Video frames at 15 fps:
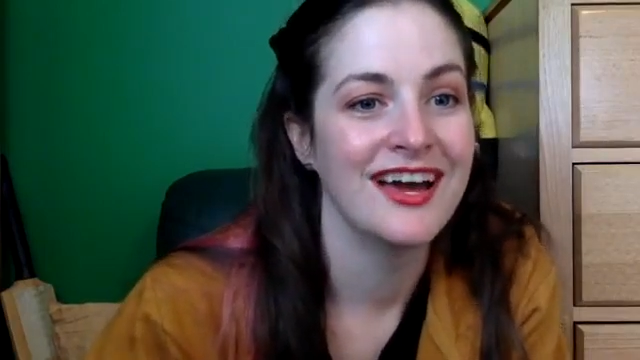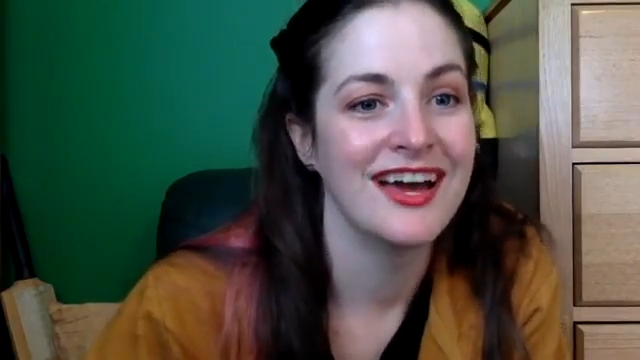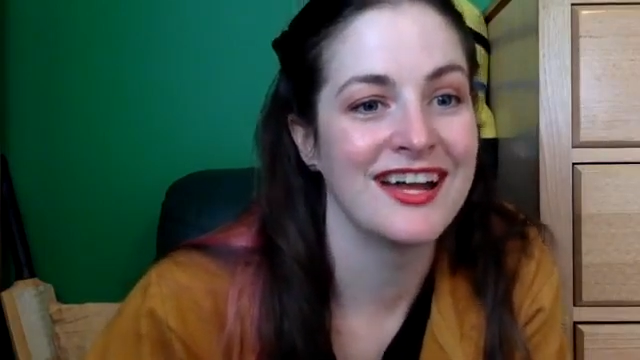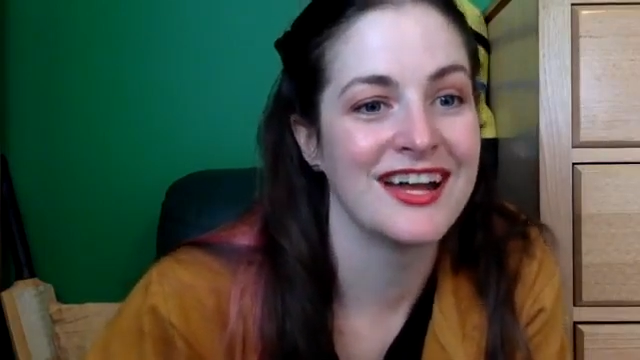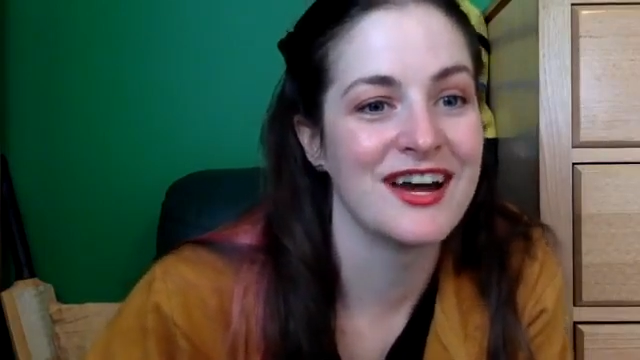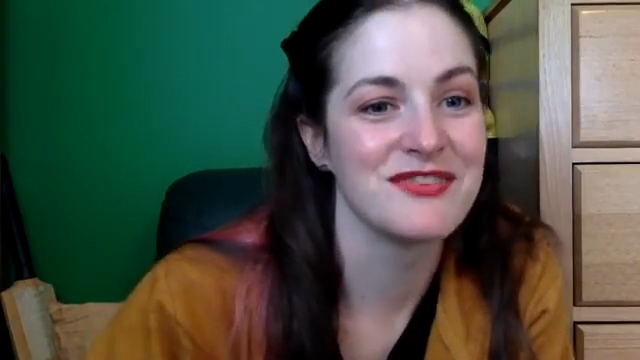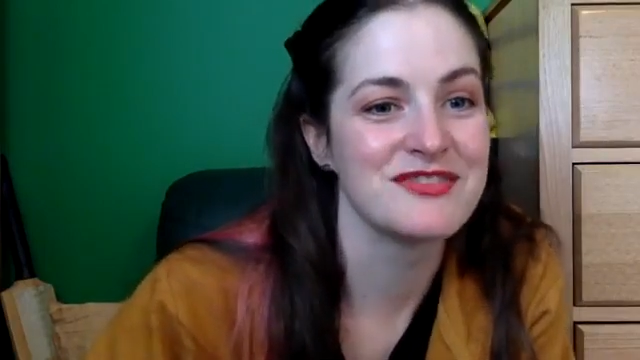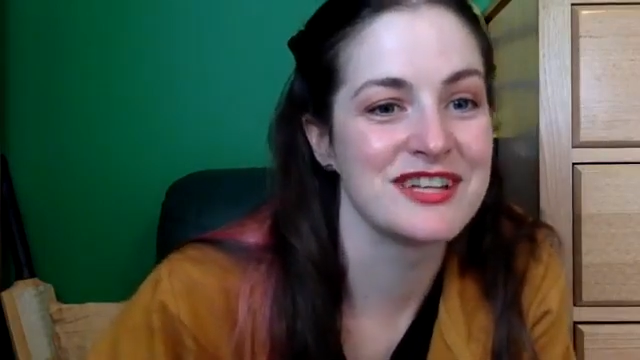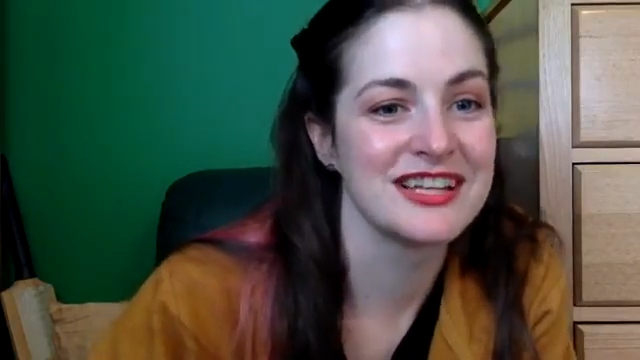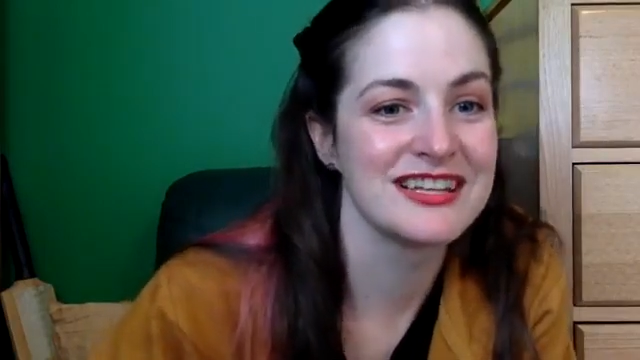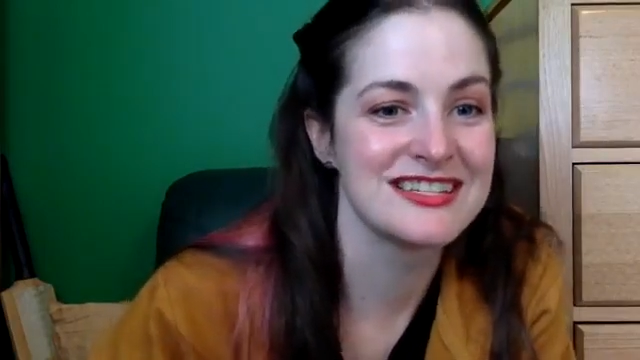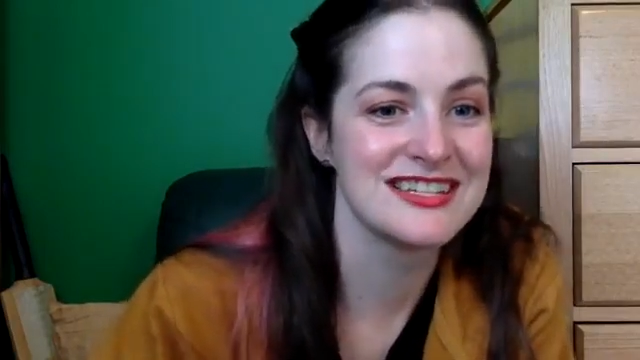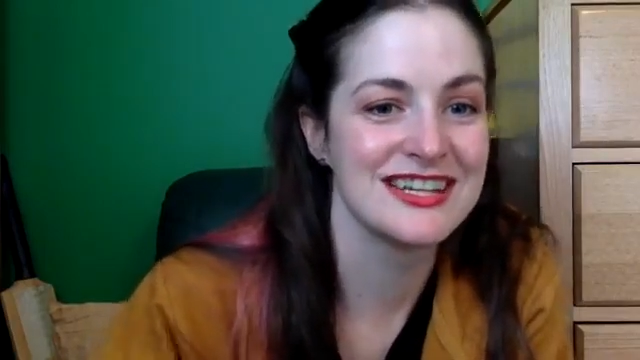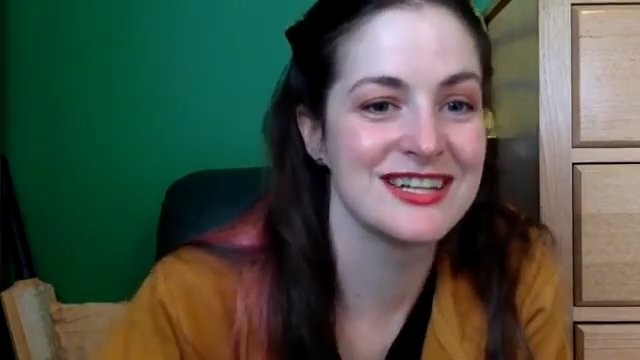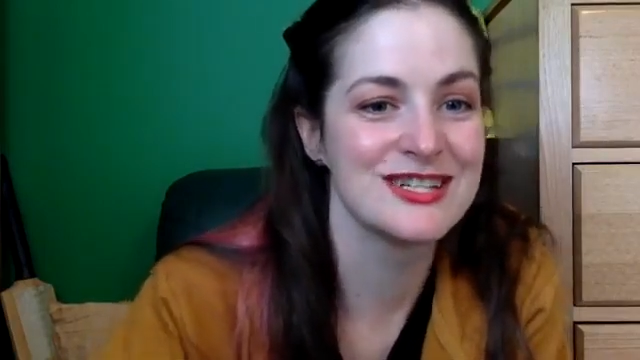And after
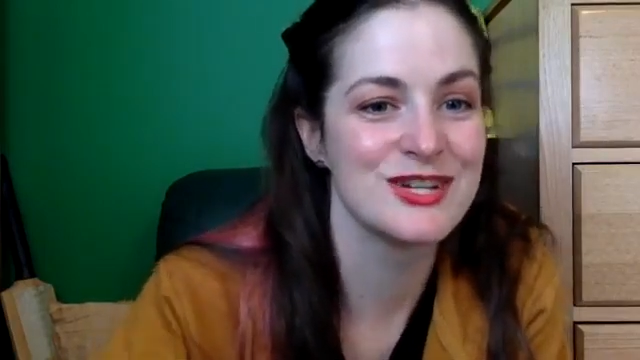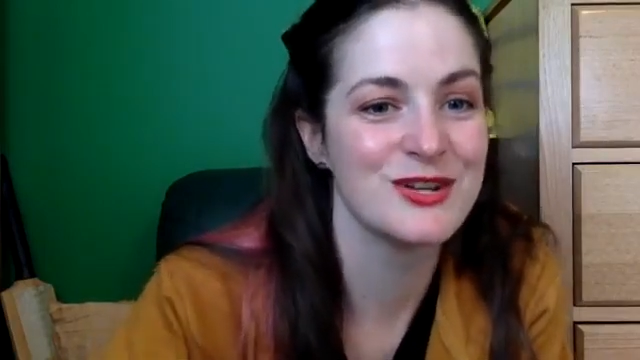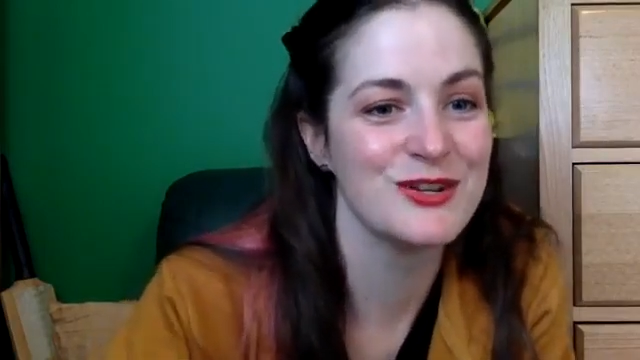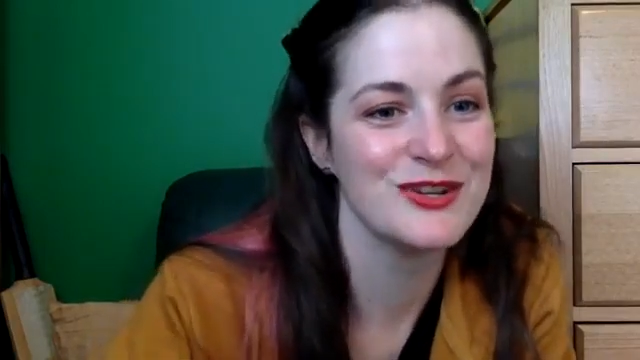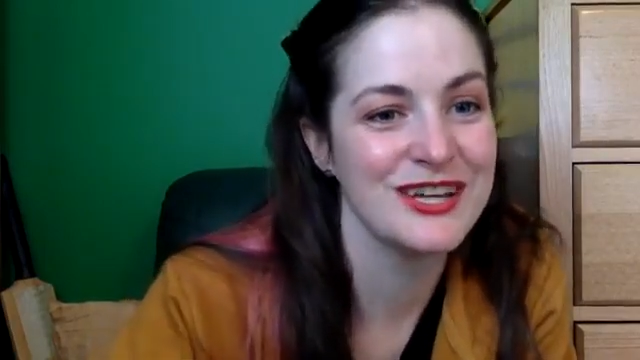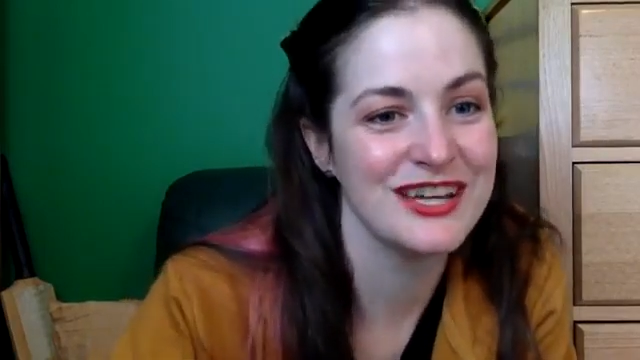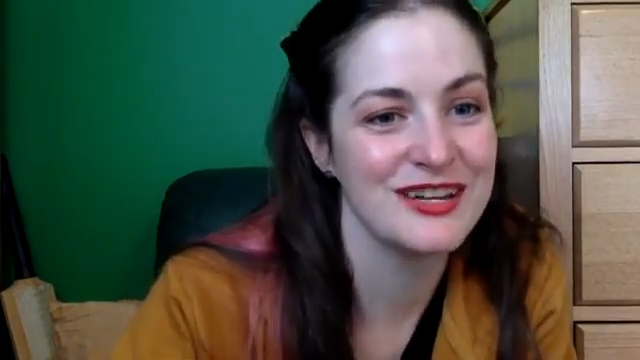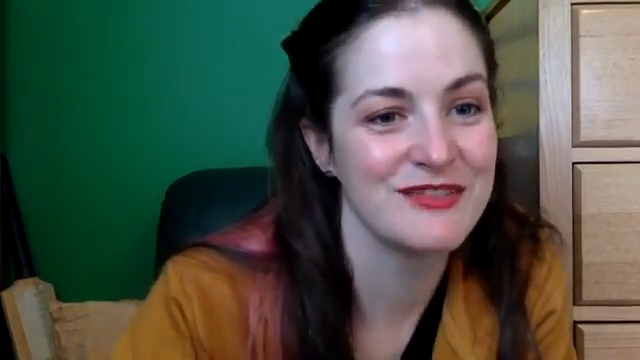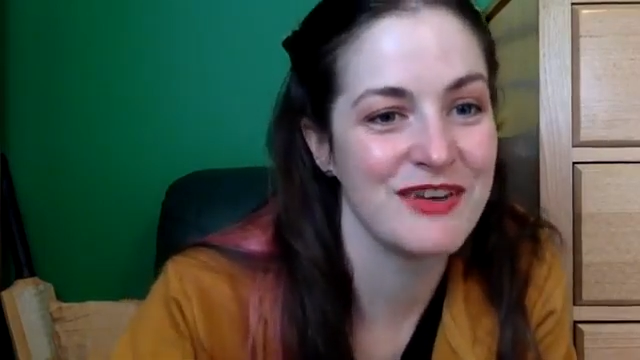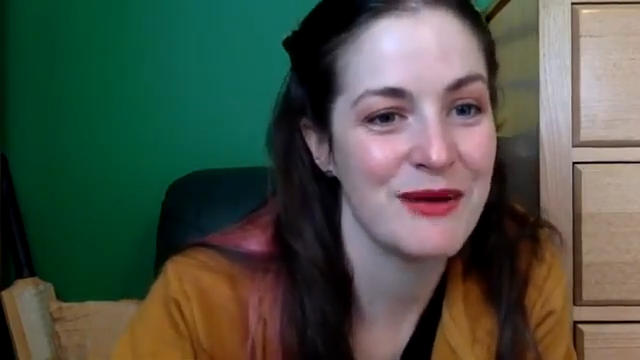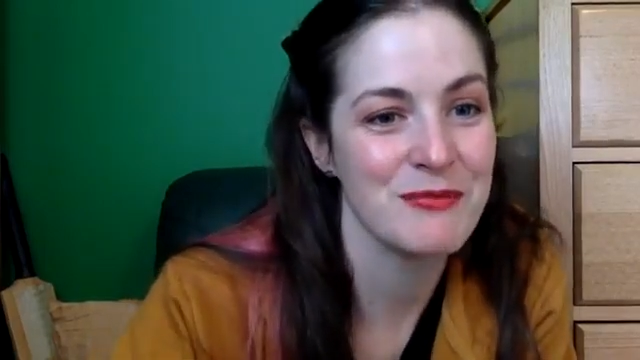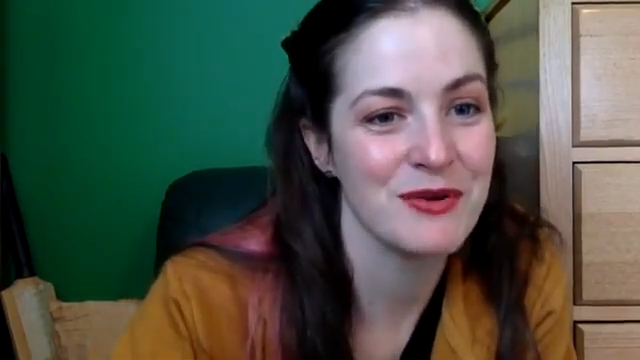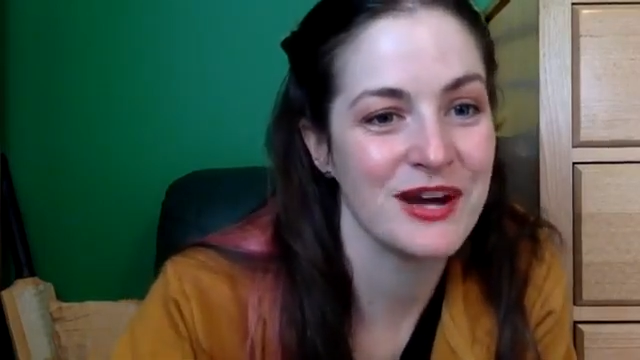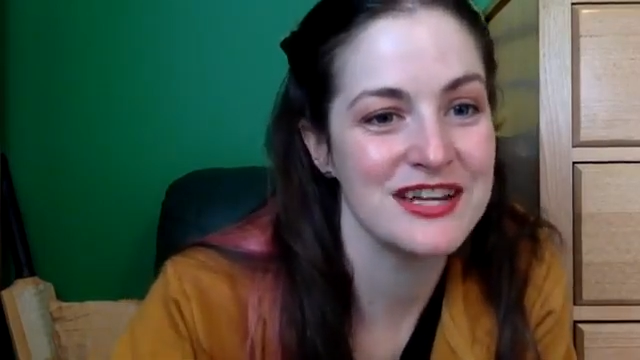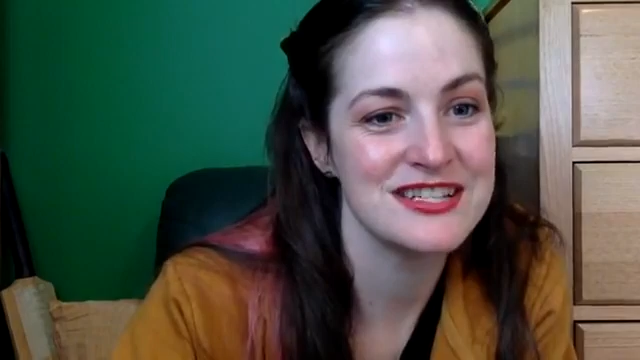listening to It
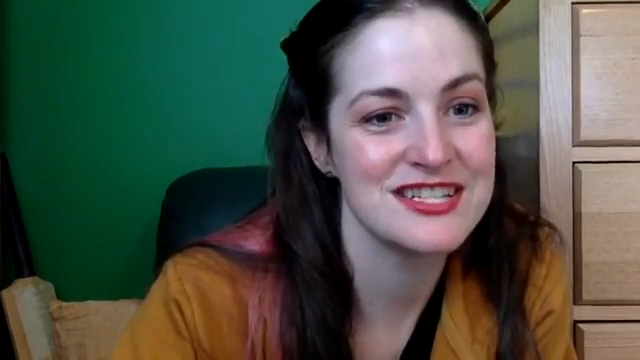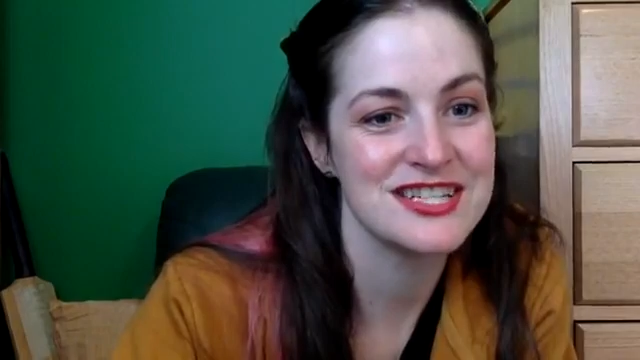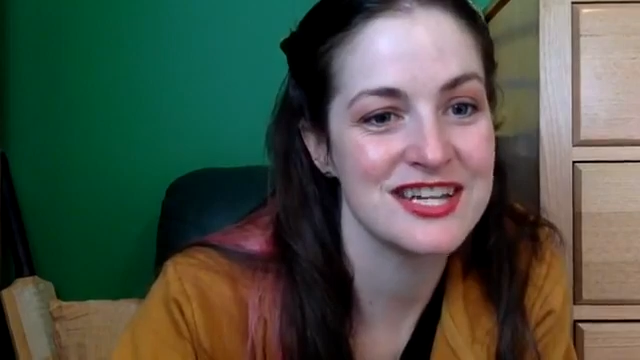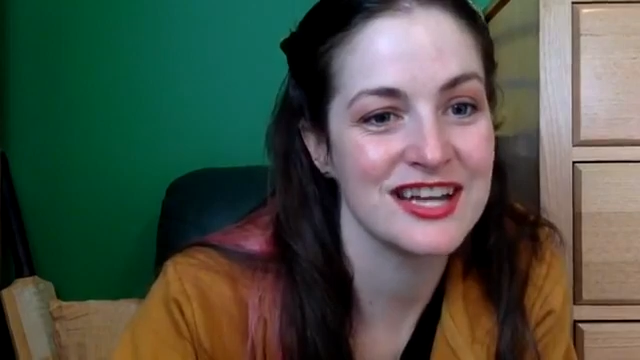Evaporates,